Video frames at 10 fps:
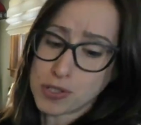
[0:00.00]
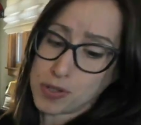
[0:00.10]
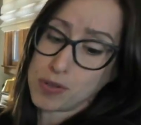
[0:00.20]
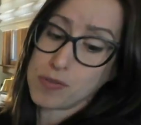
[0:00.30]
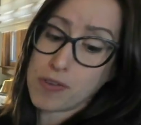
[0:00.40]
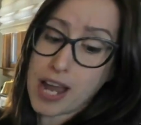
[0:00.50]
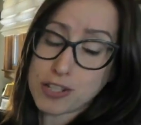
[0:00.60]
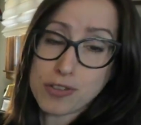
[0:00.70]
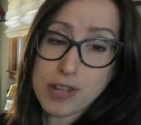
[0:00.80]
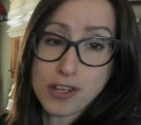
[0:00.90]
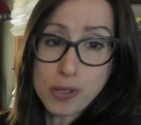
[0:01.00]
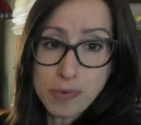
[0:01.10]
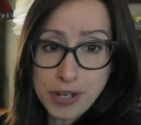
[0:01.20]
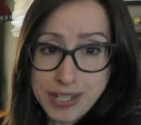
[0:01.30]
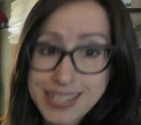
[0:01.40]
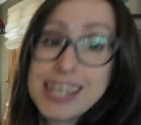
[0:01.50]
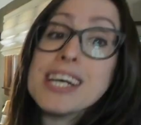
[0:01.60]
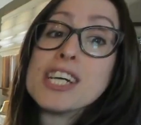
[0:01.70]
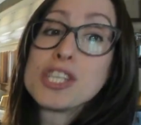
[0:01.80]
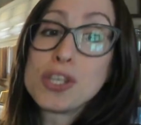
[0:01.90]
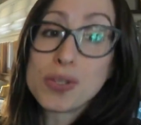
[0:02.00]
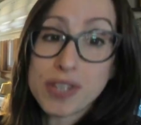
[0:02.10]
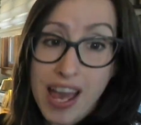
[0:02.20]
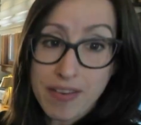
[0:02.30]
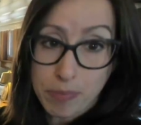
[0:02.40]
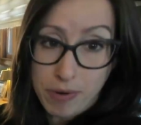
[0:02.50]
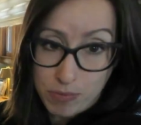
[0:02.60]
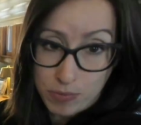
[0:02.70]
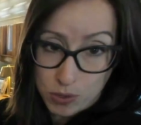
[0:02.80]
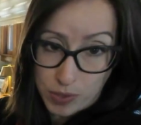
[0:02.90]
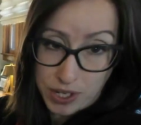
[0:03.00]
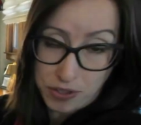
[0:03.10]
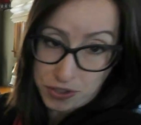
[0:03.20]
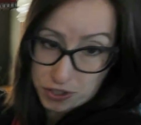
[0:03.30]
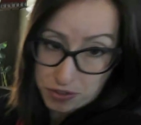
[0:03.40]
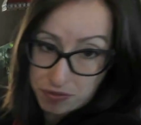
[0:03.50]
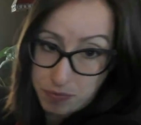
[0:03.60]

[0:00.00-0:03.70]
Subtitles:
So you fracture that humerus, you could have a problem with the radial nerve.